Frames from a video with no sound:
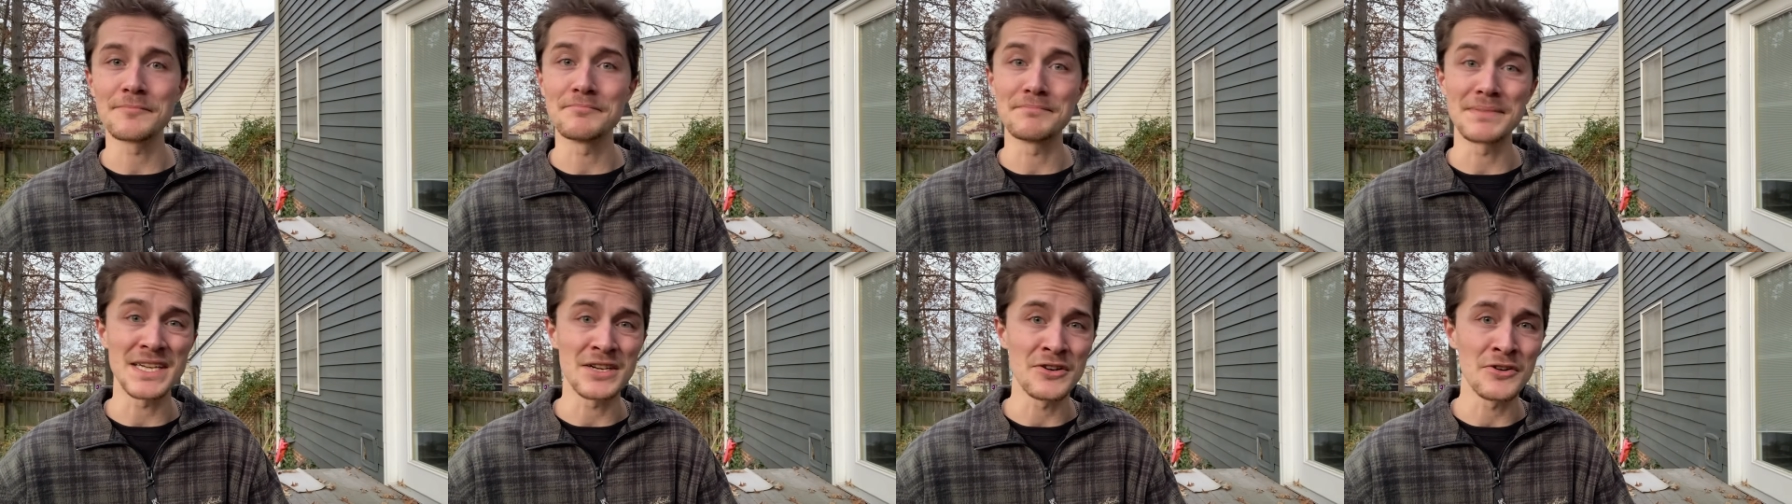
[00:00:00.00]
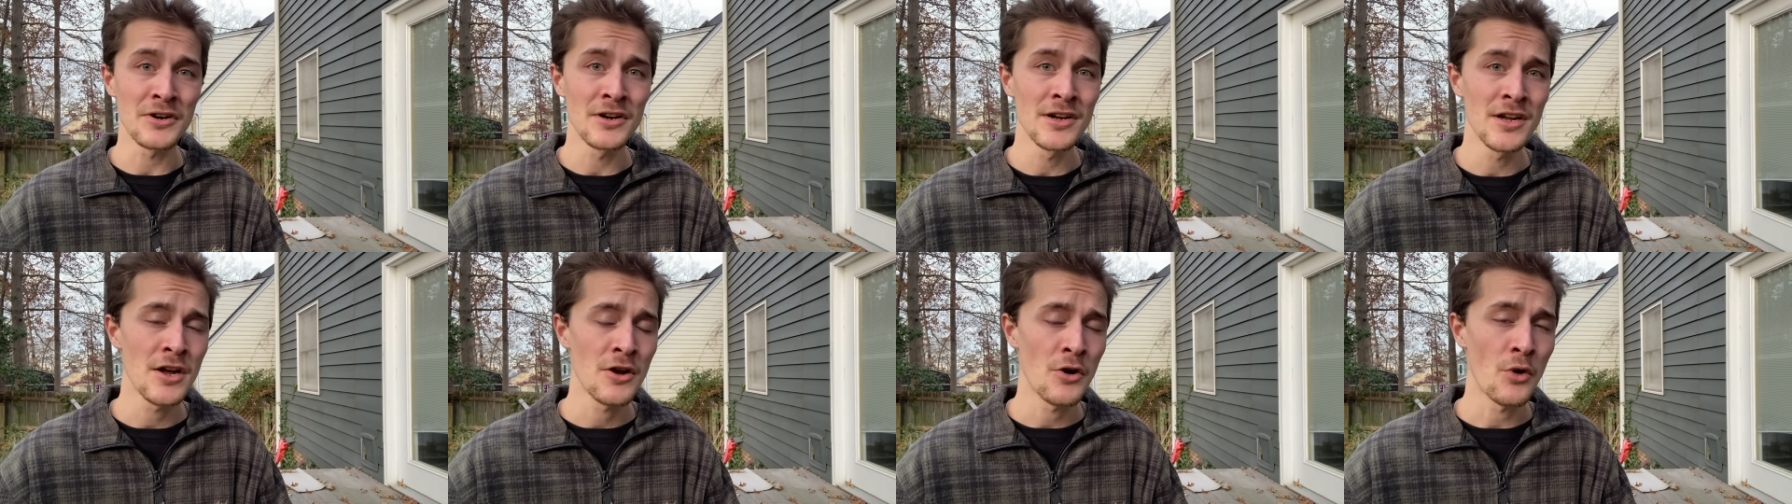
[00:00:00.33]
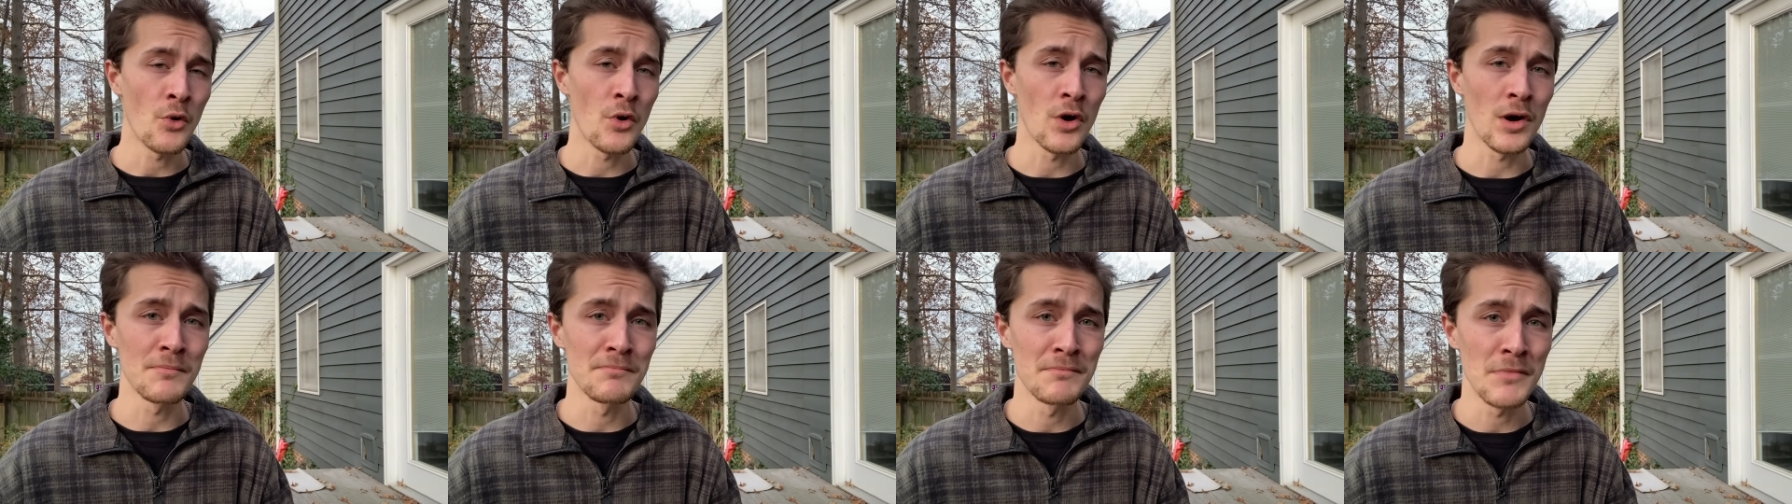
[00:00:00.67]
beer
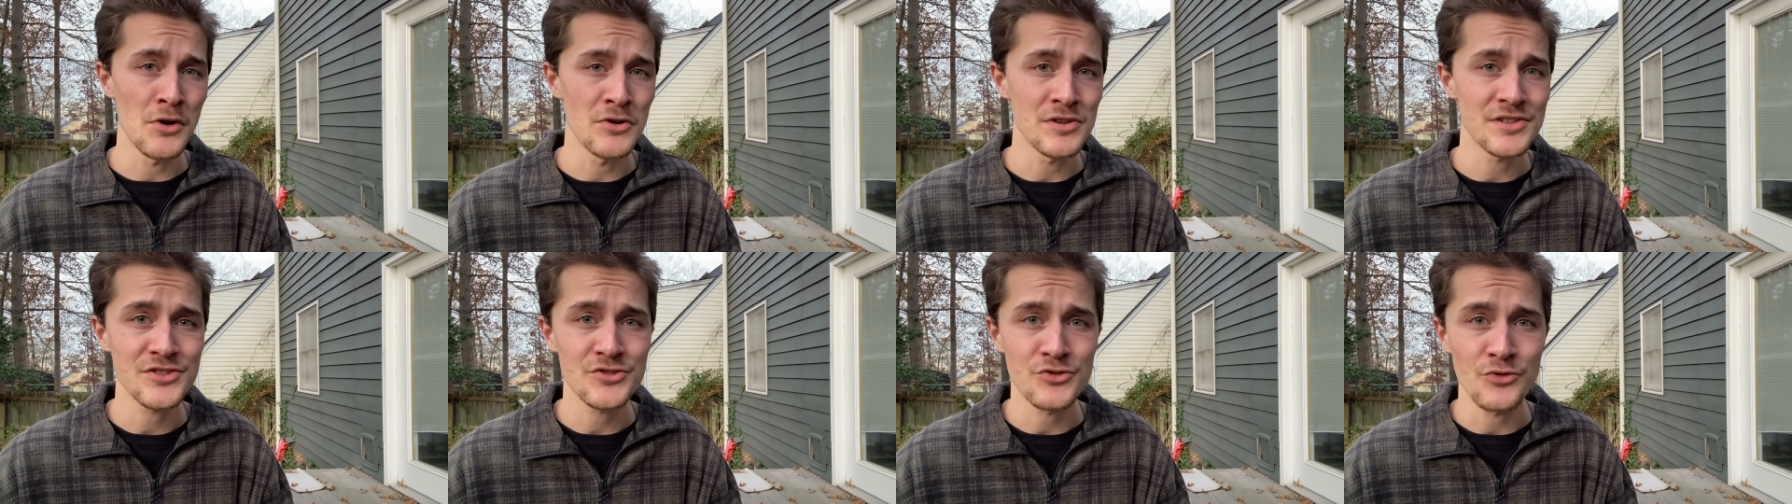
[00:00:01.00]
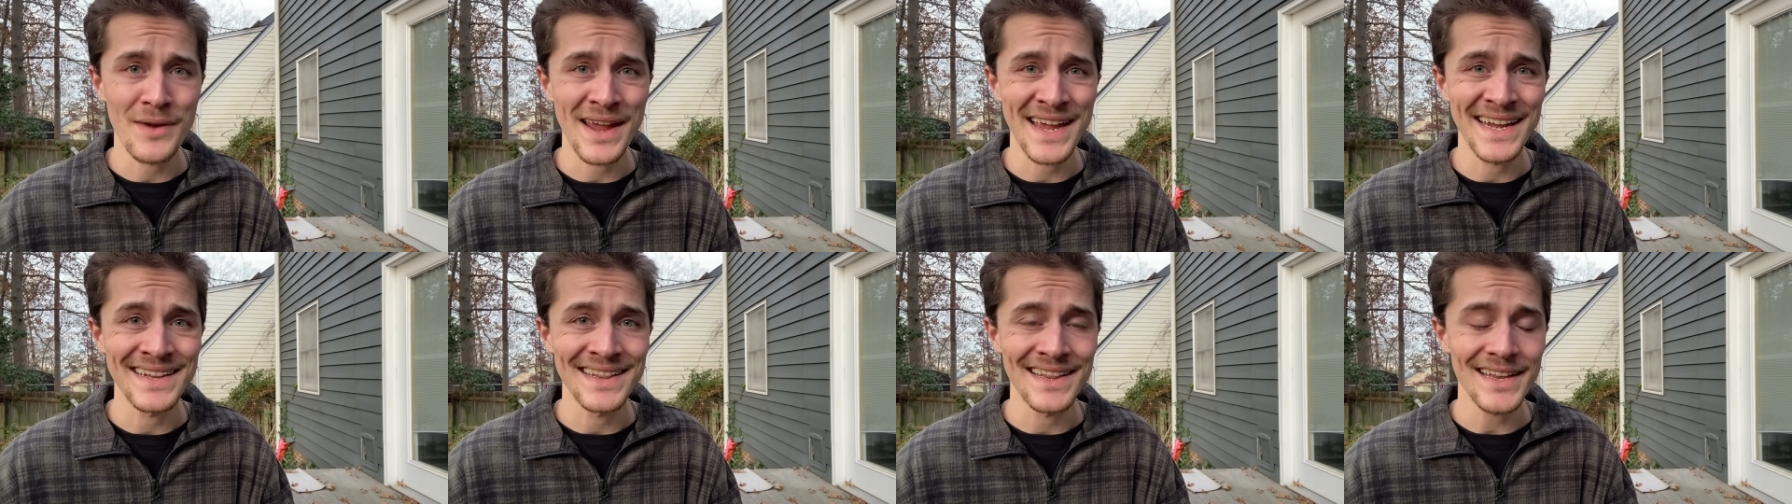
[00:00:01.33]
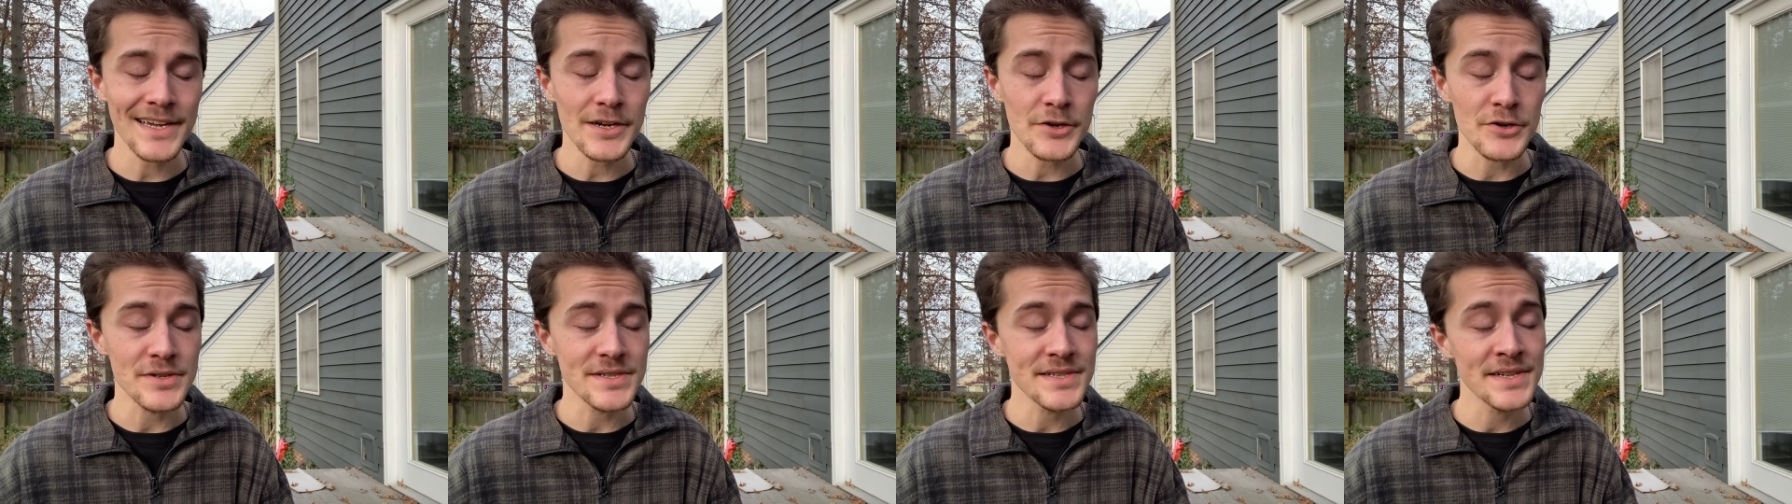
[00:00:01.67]
or most grain
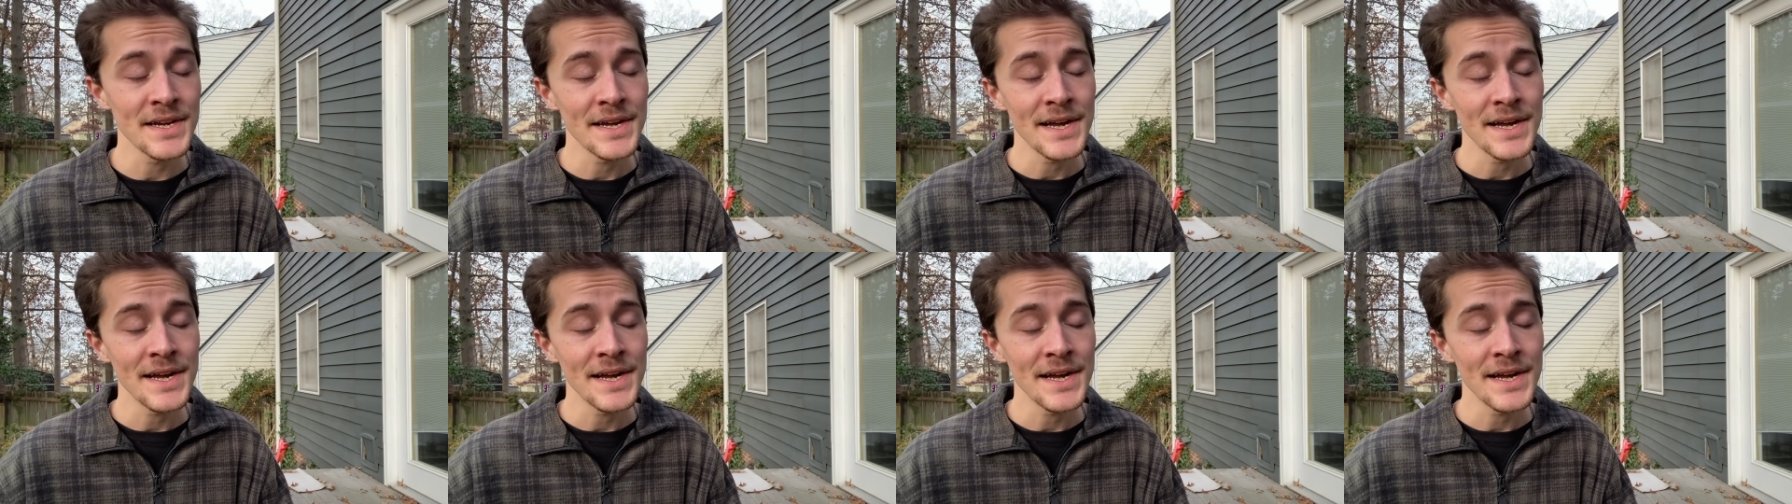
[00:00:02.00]
liquors.